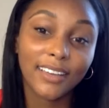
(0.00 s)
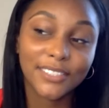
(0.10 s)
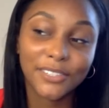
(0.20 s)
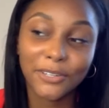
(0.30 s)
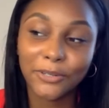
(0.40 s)

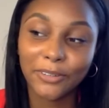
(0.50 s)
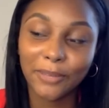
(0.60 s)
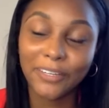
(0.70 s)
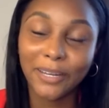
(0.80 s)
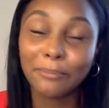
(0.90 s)
So I
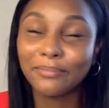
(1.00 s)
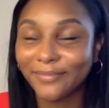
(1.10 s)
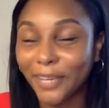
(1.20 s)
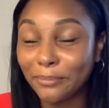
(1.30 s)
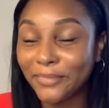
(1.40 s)
mean,
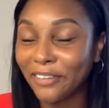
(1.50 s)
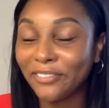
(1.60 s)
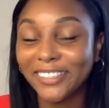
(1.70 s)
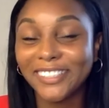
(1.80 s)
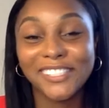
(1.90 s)
I'm
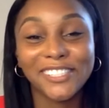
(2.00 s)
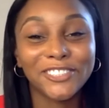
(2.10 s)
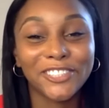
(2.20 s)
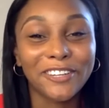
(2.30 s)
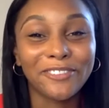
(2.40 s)
definitely still
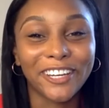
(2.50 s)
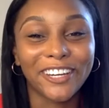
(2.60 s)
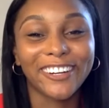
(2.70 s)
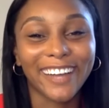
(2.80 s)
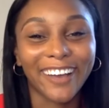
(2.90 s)
trying to
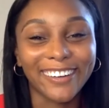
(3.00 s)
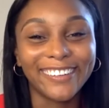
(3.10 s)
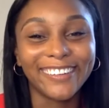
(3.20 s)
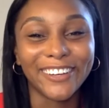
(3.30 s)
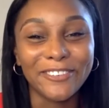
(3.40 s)
figure it out
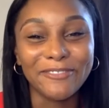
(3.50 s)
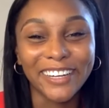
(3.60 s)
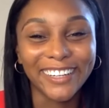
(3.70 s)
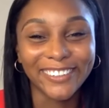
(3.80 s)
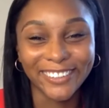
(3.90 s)
on
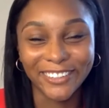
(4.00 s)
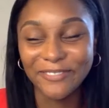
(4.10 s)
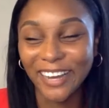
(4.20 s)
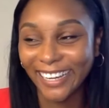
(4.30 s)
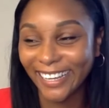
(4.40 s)
my own, on
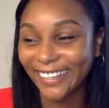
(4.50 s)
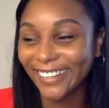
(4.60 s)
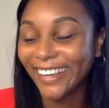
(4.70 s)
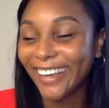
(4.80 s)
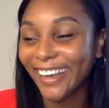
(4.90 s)
my
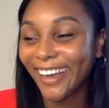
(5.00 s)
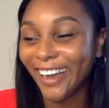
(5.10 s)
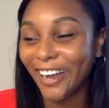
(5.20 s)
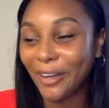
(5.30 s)
end. Um,